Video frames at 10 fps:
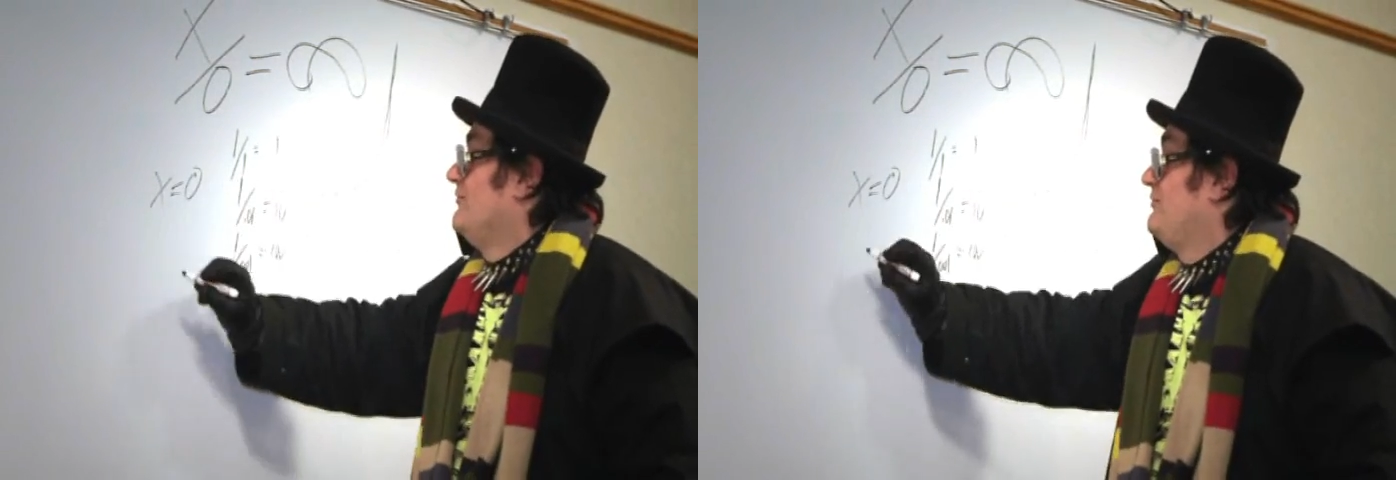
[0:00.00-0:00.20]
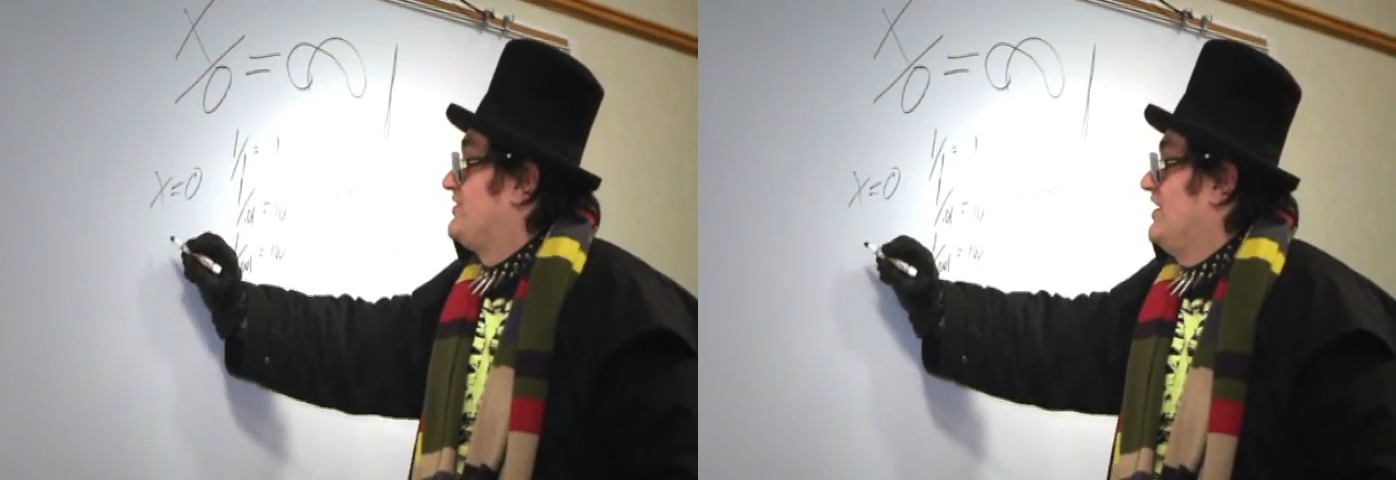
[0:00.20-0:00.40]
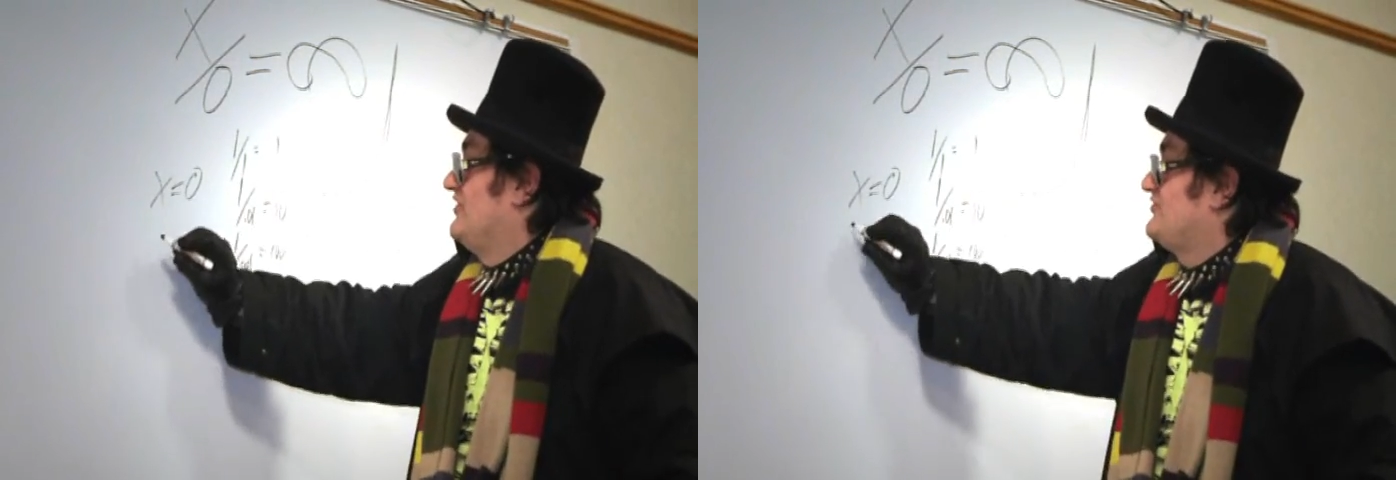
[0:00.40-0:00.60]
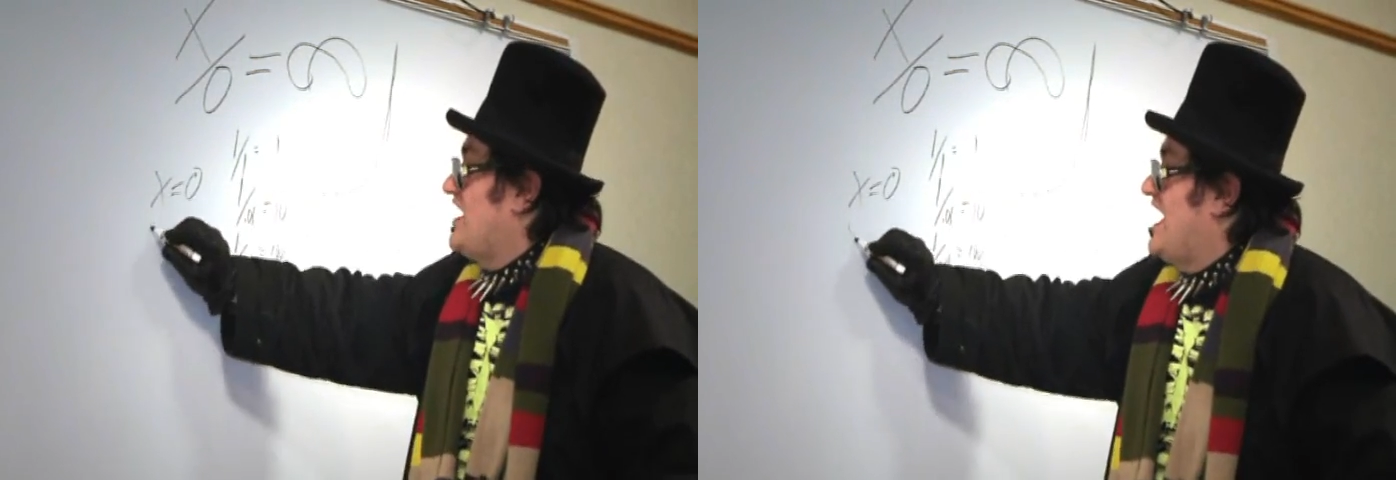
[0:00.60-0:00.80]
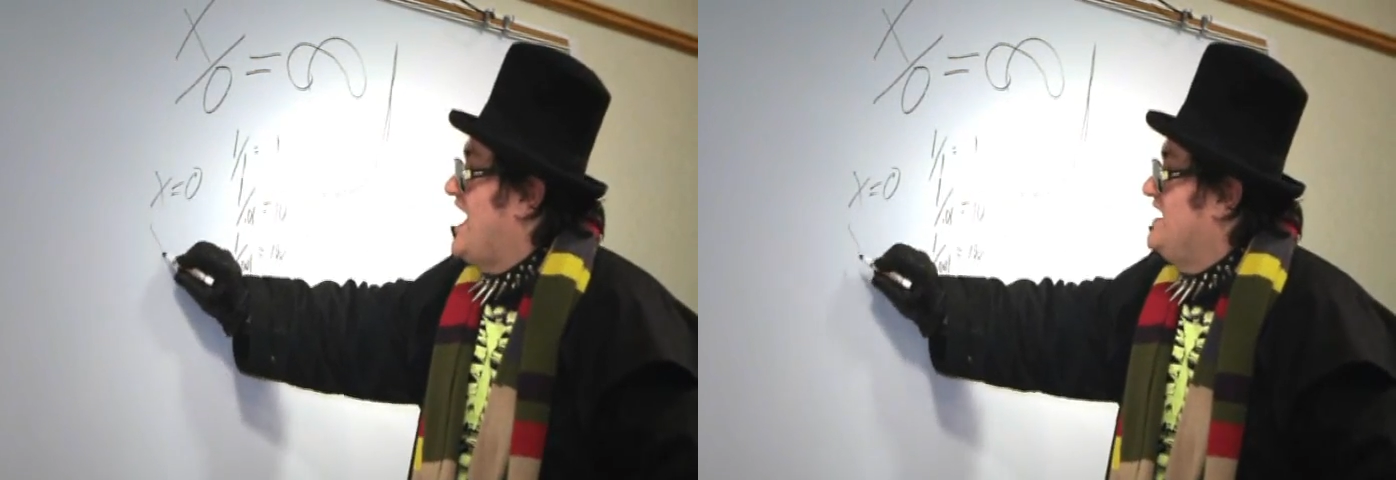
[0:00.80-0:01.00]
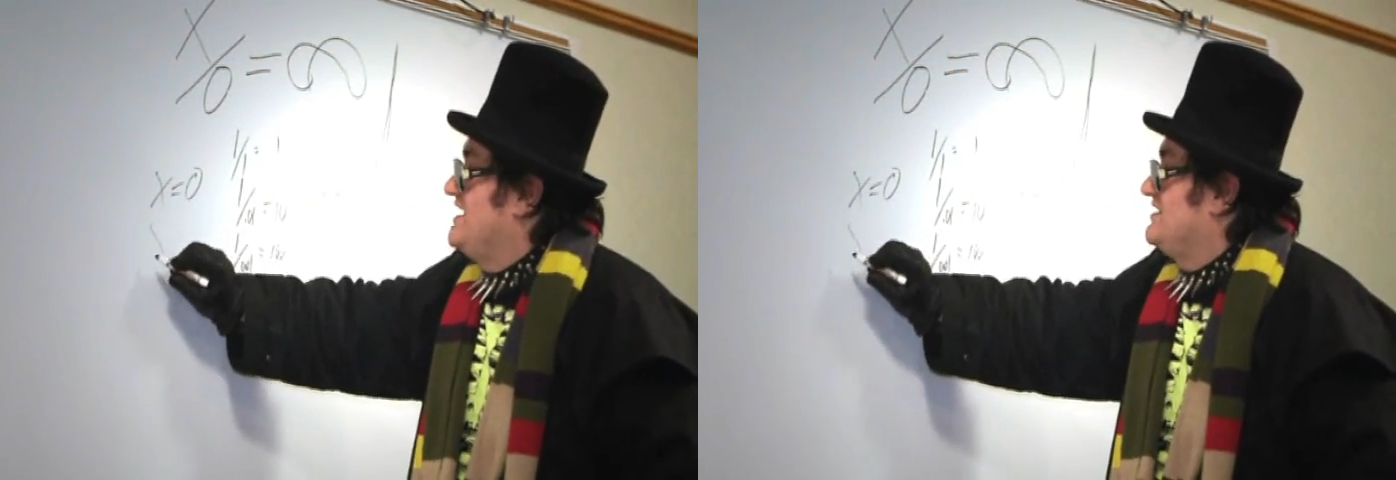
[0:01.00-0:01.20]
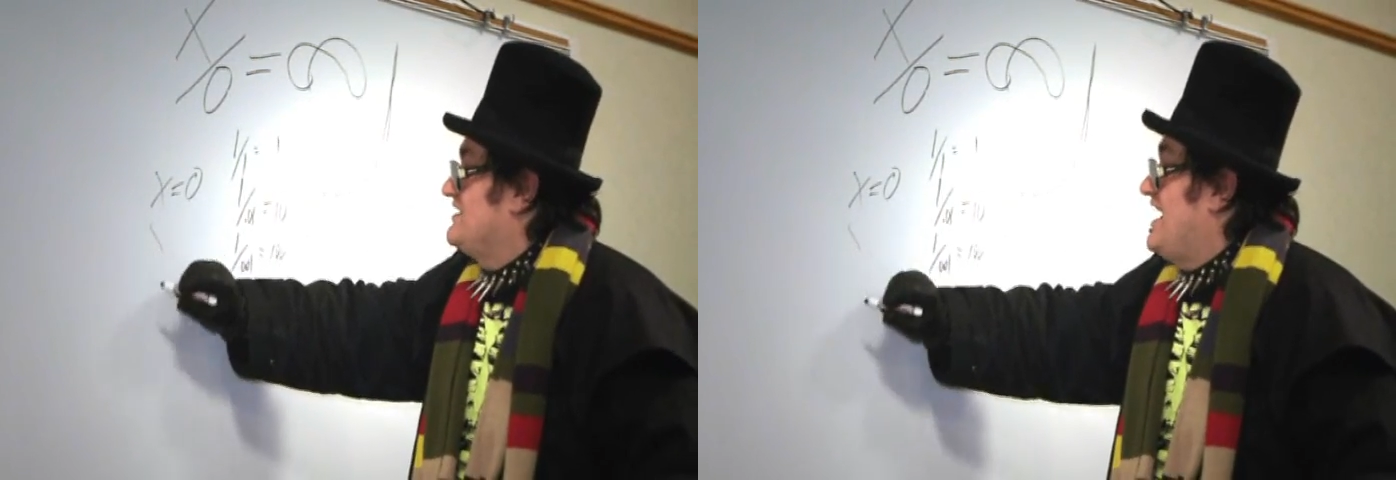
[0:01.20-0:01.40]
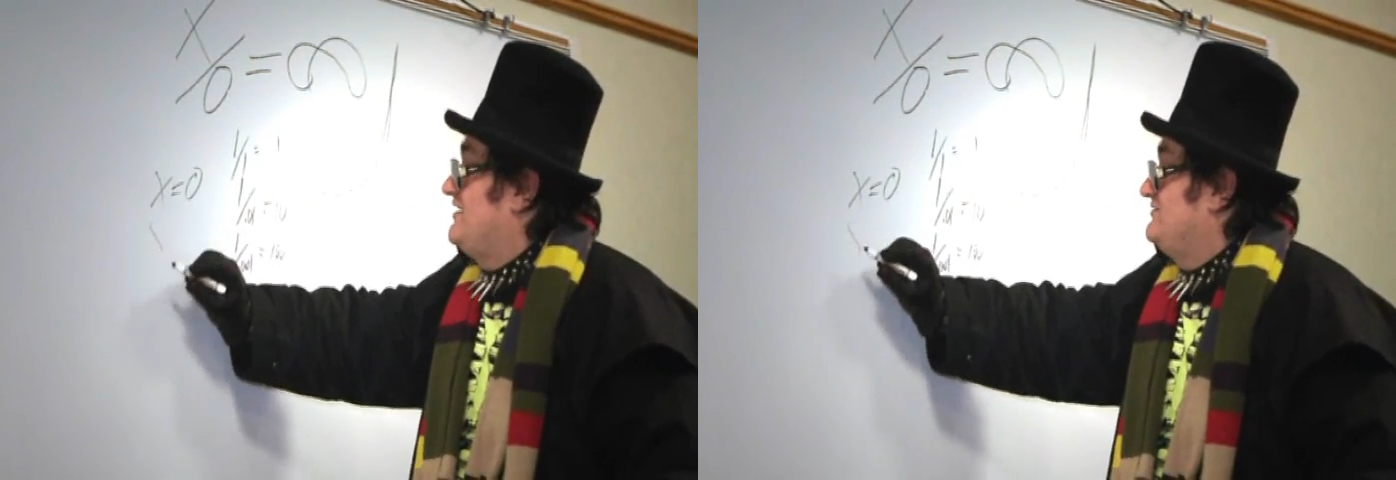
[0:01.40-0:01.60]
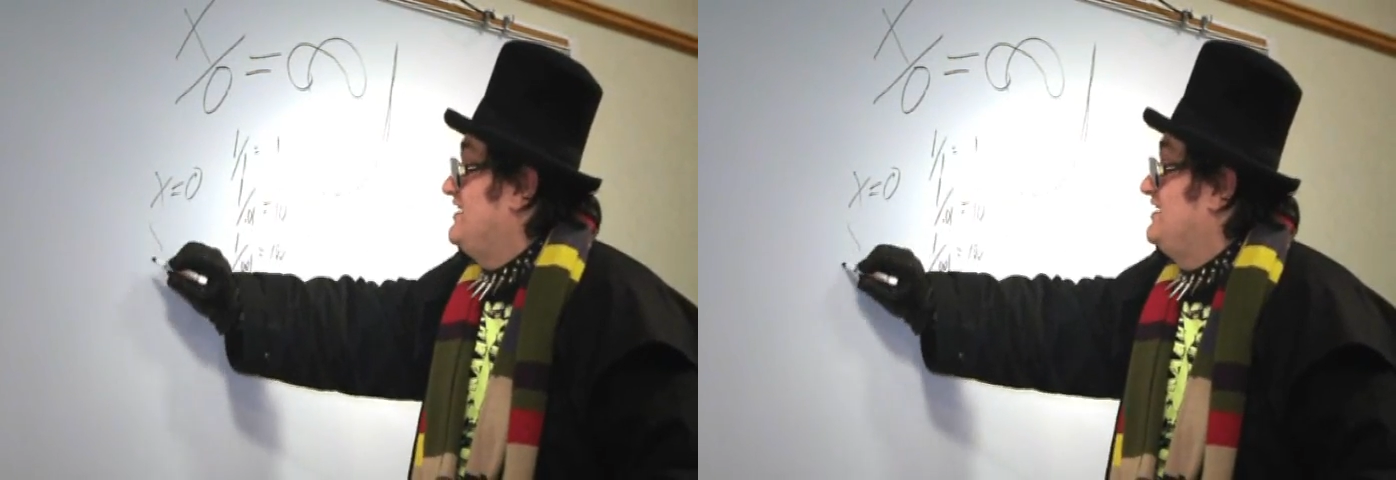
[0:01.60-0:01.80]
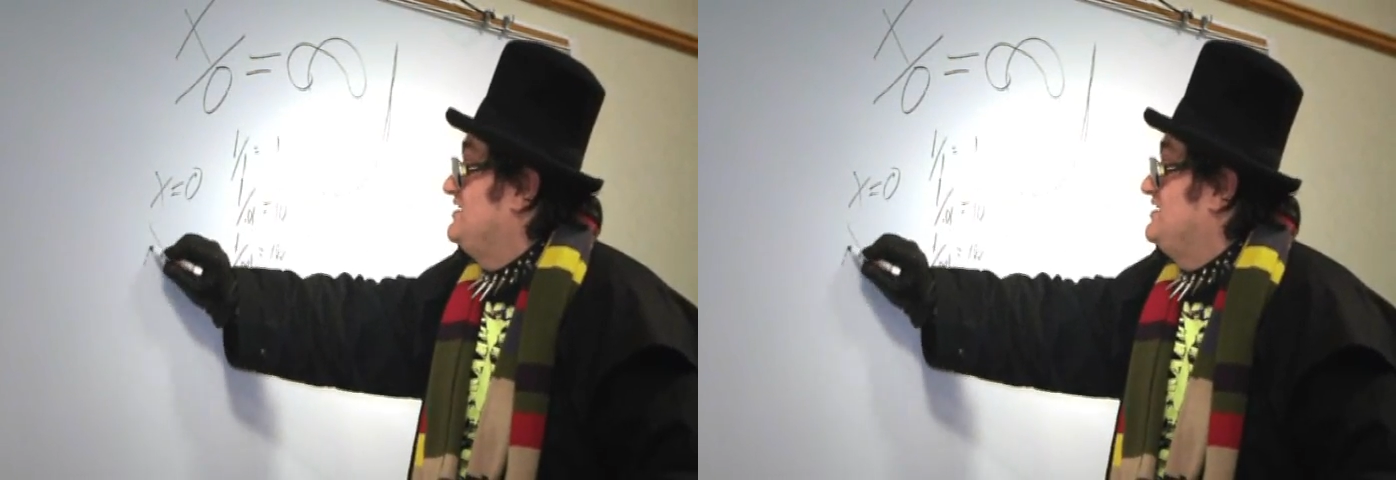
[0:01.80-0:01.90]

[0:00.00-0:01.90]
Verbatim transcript: Because any, any